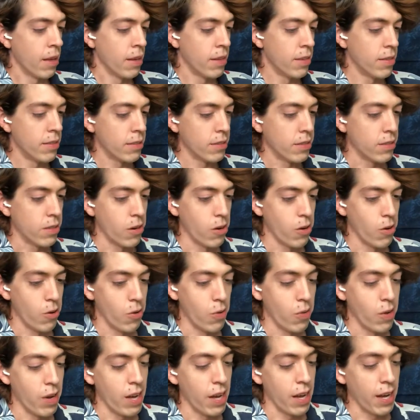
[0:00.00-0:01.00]

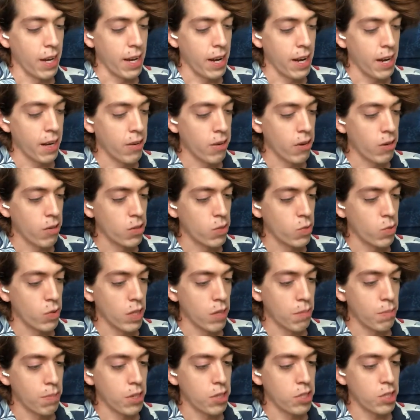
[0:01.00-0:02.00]
So it kind of grows really
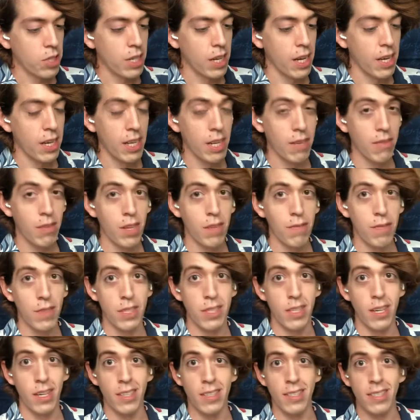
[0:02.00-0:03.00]
bushy, and even if it
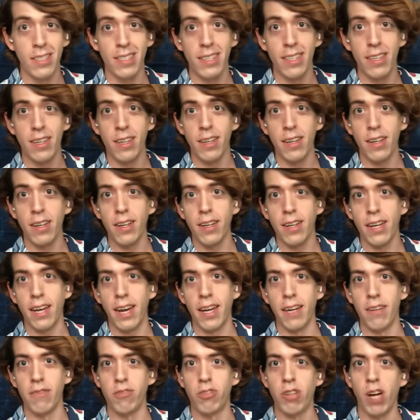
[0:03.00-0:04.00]
does kind
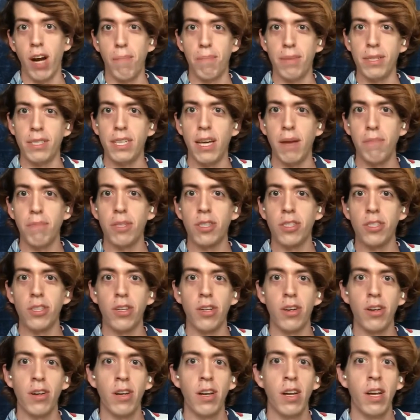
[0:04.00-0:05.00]
of drop in
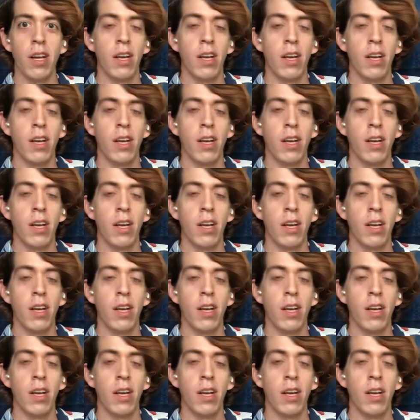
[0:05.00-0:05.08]
temperature,